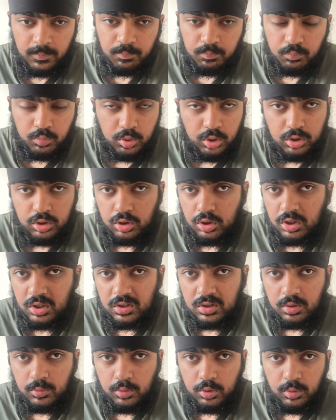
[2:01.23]
But he's certainly
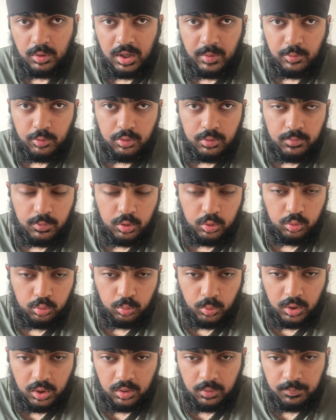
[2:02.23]
someone who Amorim knows
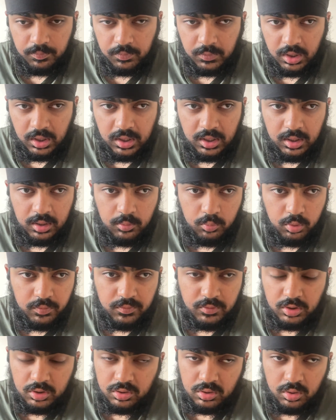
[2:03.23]
well. We've
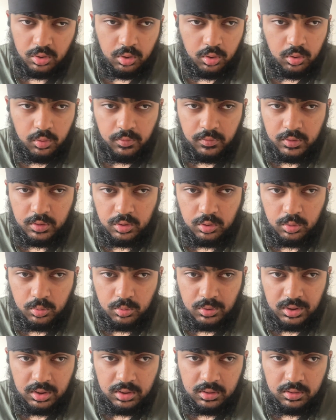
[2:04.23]
just got over 2
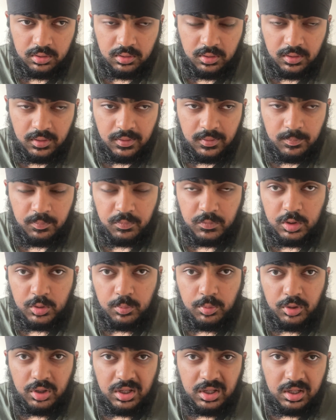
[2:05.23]
weeks to
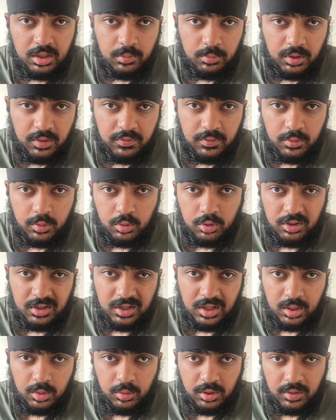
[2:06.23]
bring in a midfielder
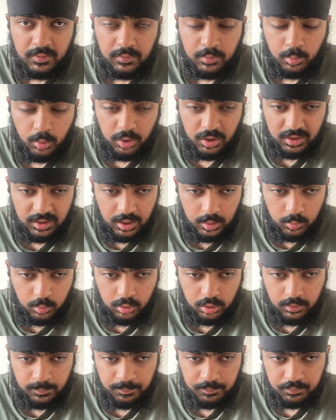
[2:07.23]
now if we want to get
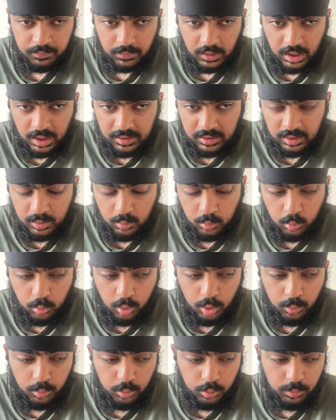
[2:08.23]
one. I think
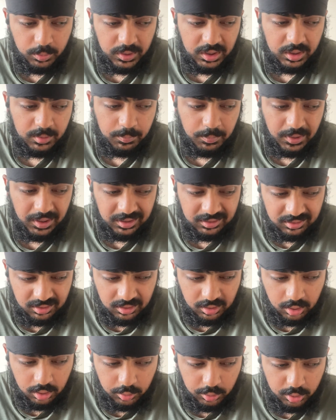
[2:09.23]
what would be the best
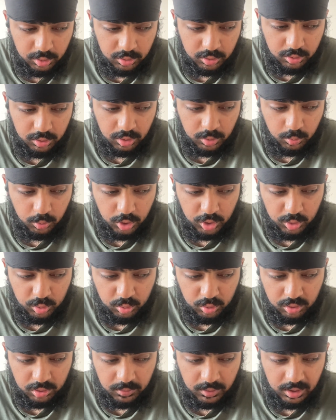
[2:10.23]
scenario to do, and what I
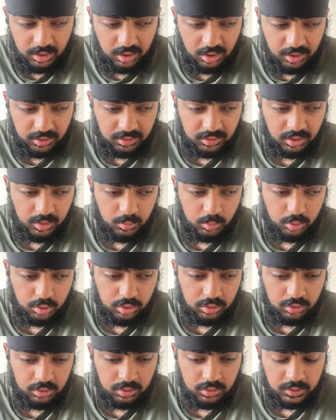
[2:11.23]
talked about last time,
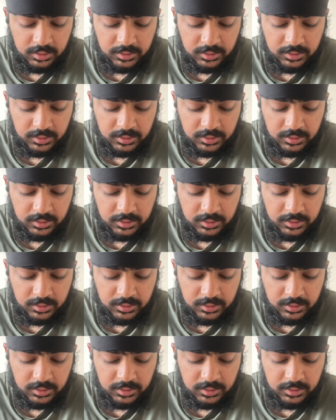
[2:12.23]
was